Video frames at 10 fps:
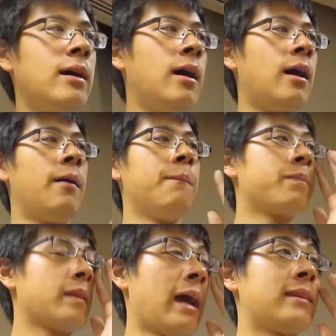Um,
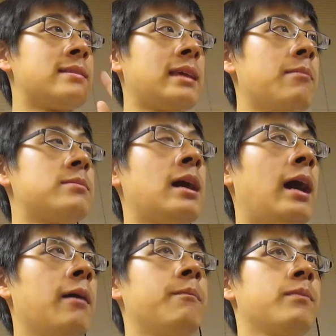at the same
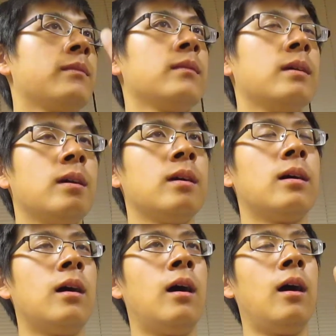time,
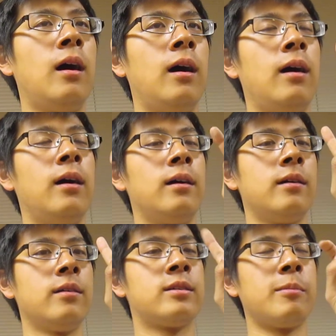uh,
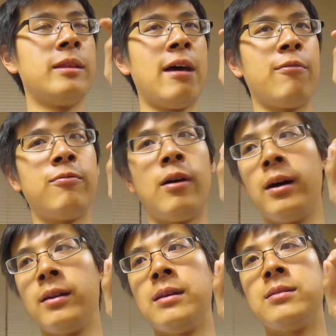some of that
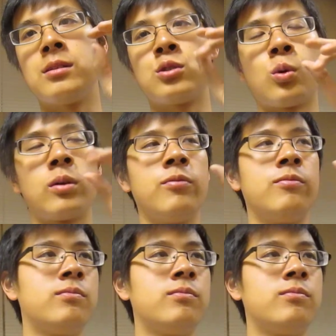fun is a sort of